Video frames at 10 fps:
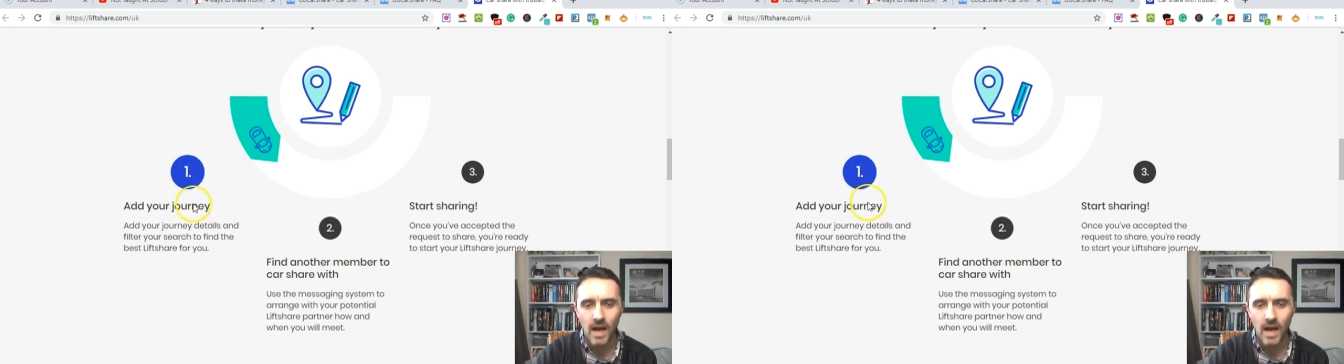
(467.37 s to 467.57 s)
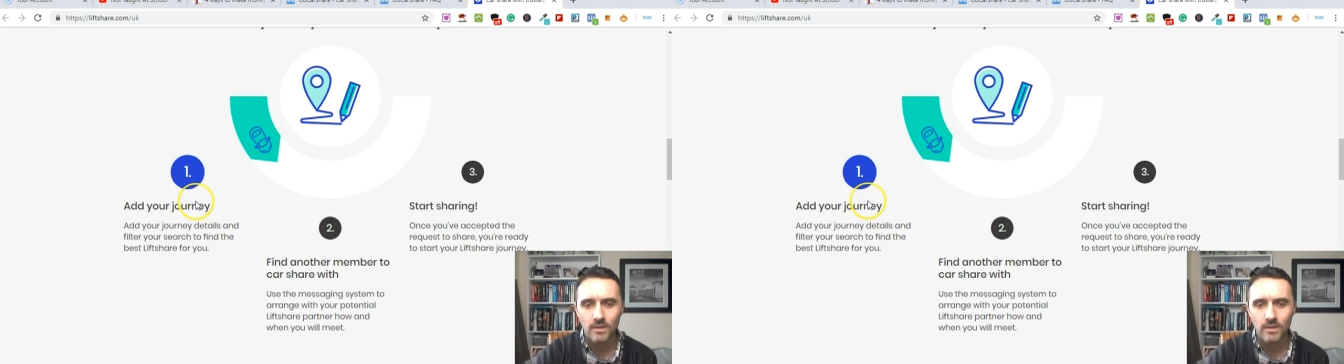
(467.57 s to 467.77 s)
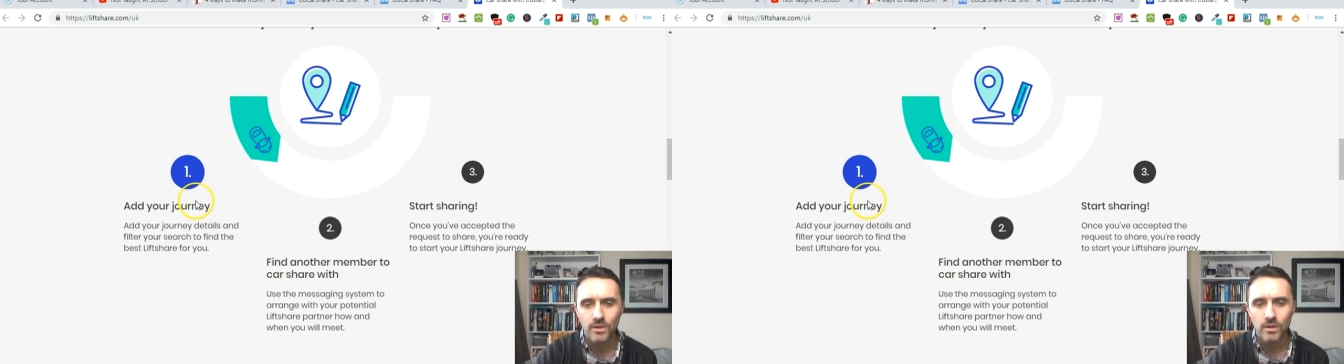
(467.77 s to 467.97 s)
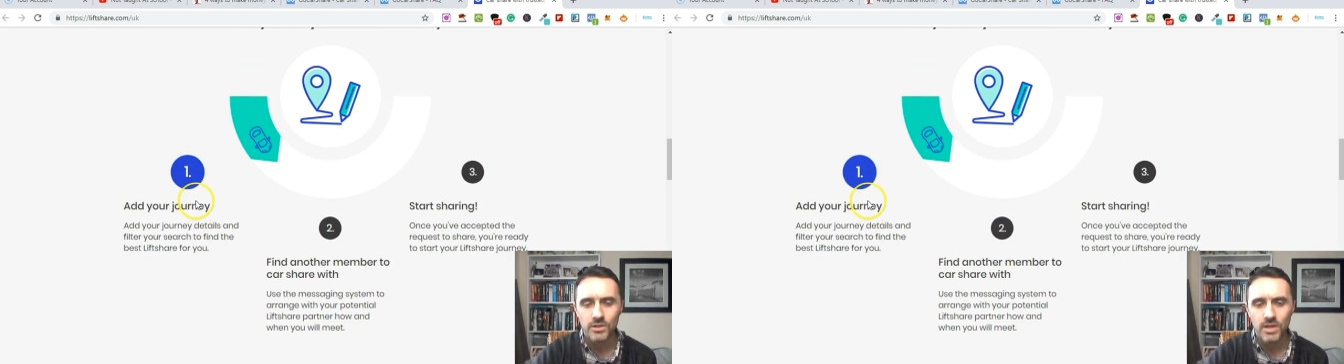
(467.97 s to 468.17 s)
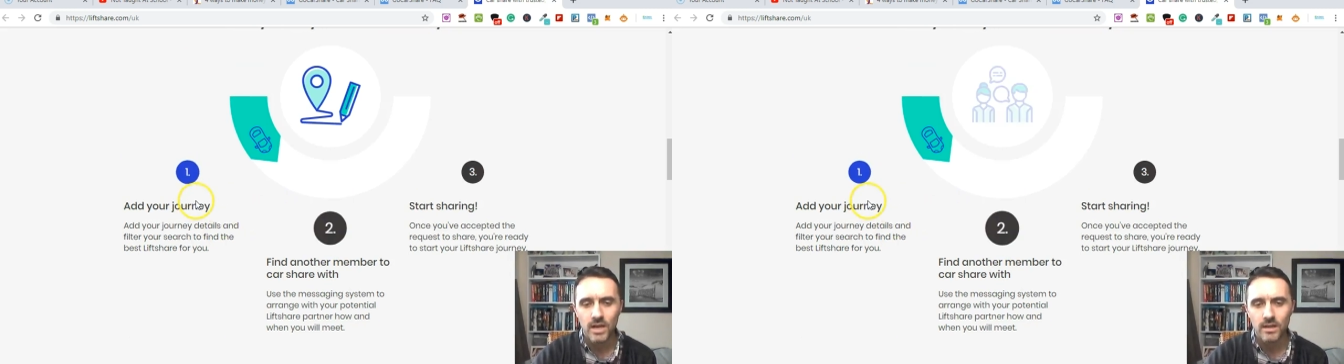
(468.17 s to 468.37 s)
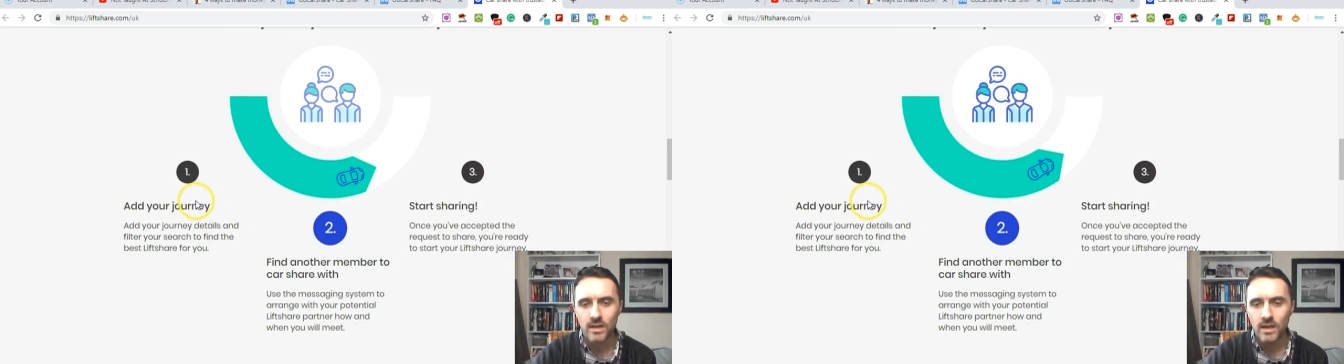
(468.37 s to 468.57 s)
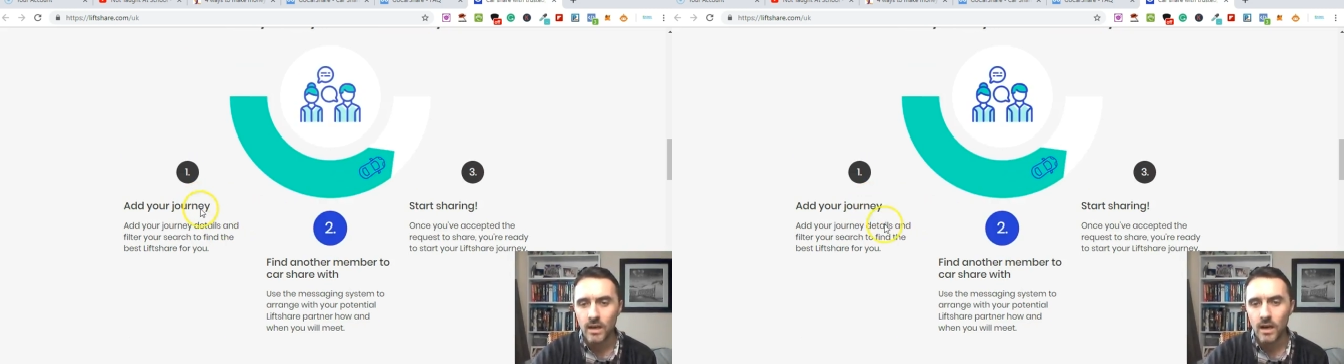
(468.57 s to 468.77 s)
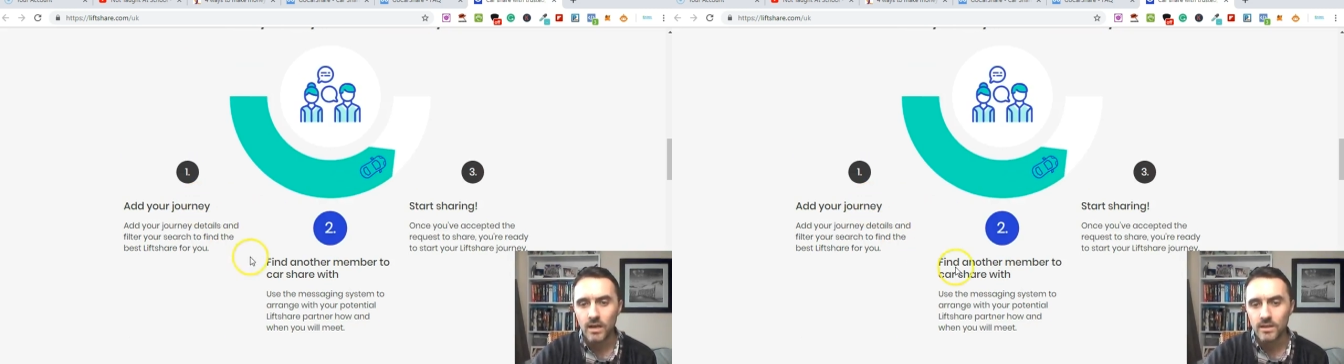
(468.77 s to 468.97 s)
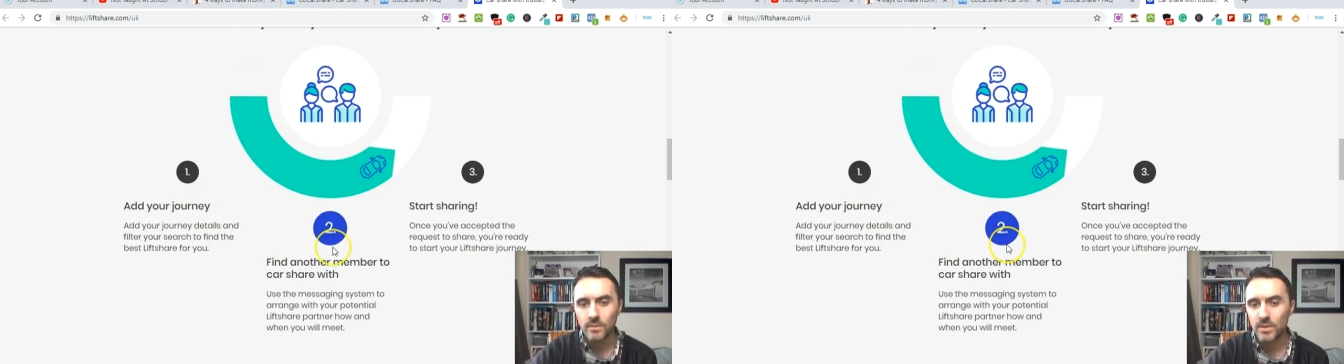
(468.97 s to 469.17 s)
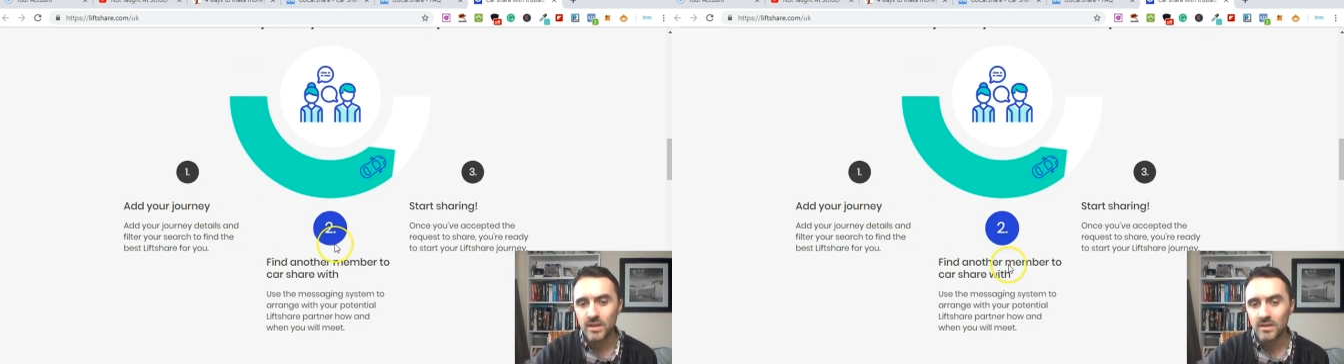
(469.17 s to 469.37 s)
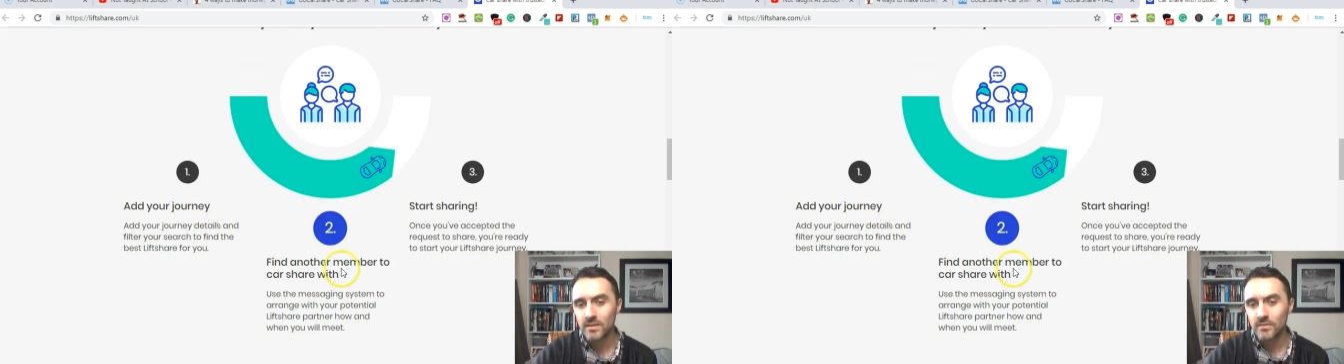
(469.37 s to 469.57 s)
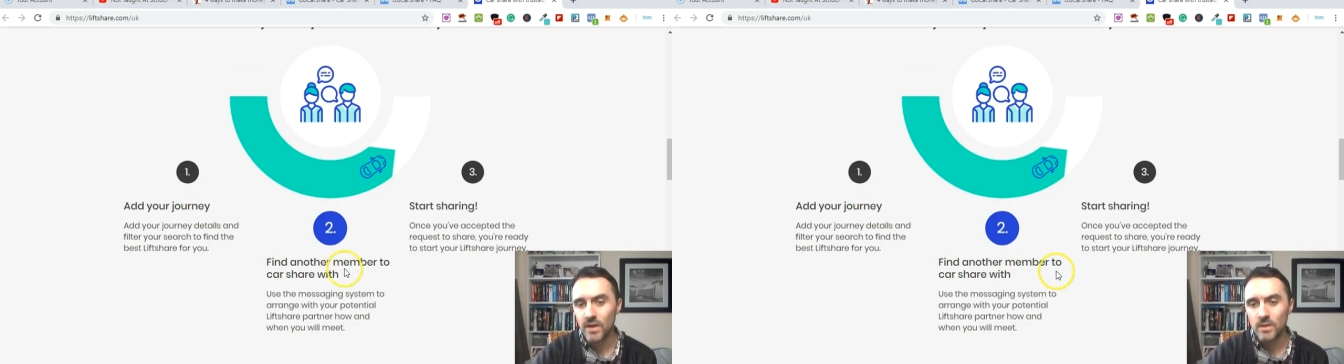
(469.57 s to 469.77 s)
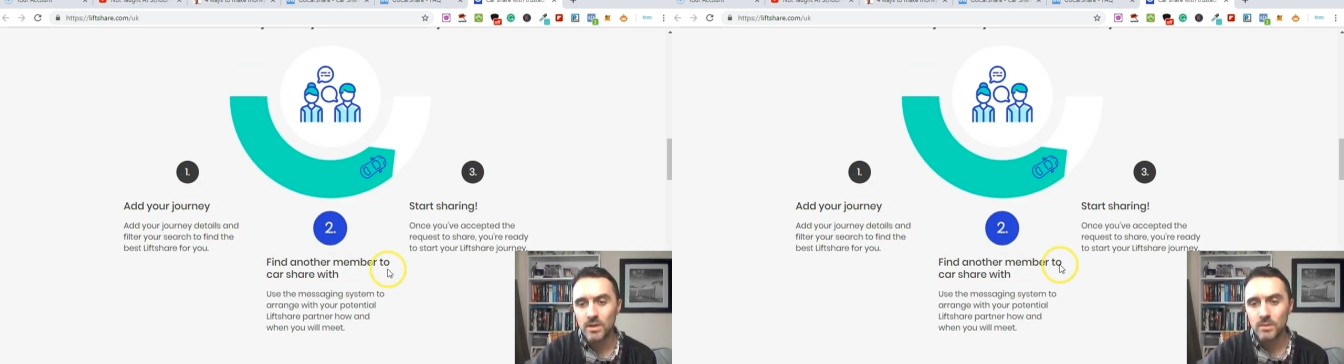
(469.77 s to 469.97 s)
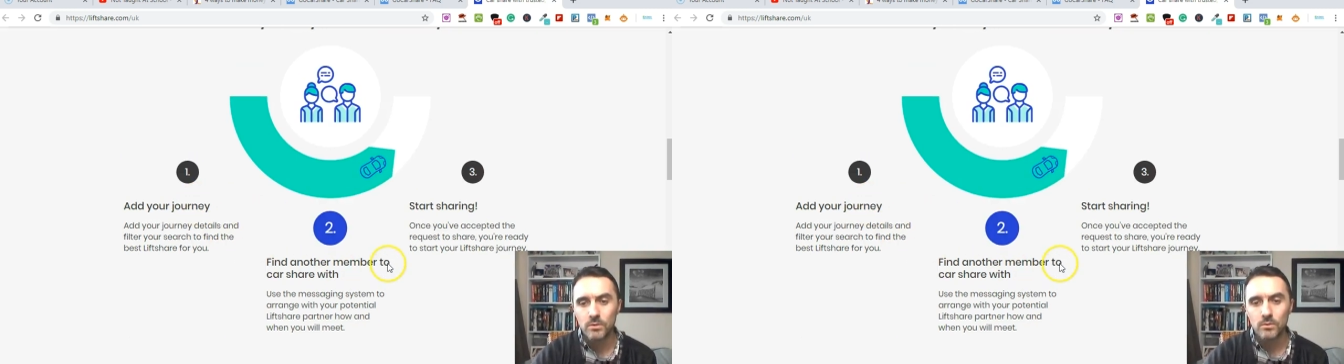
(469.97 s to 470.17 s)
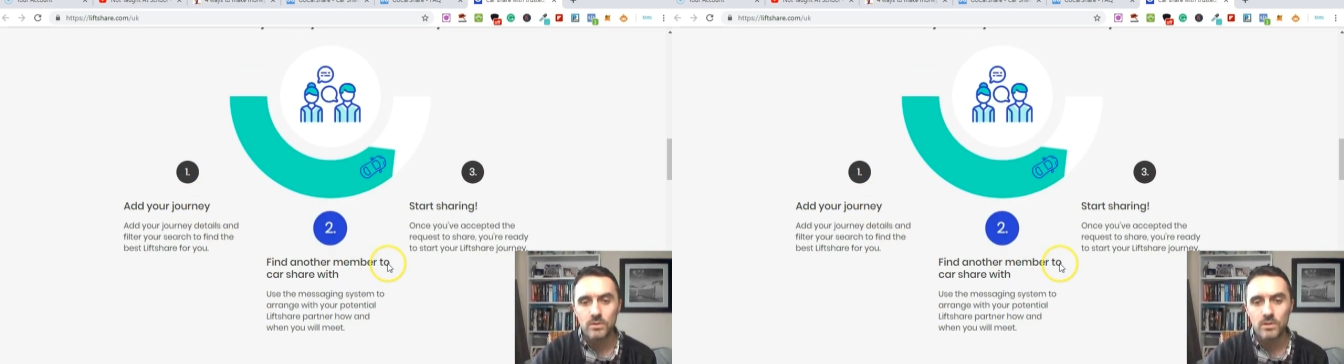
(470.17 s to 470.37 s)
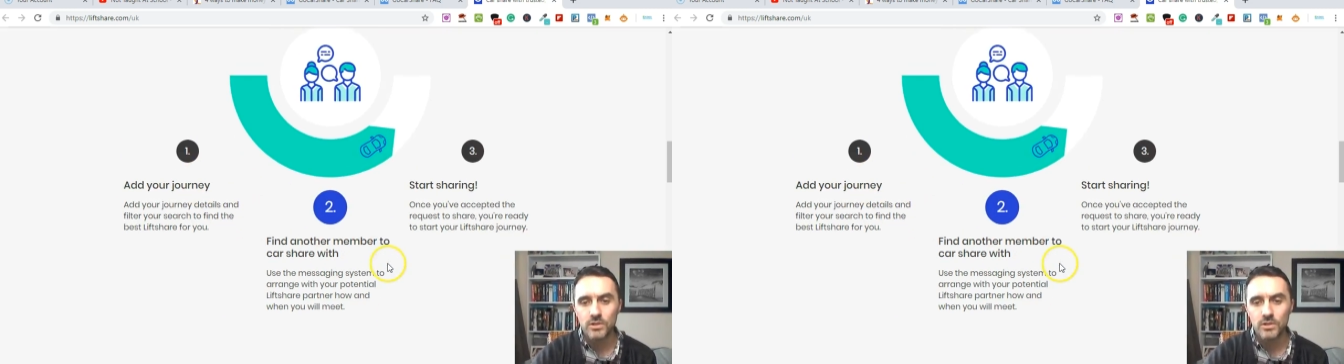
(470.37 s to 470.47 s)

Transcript: add on your journey, and then you find people who want to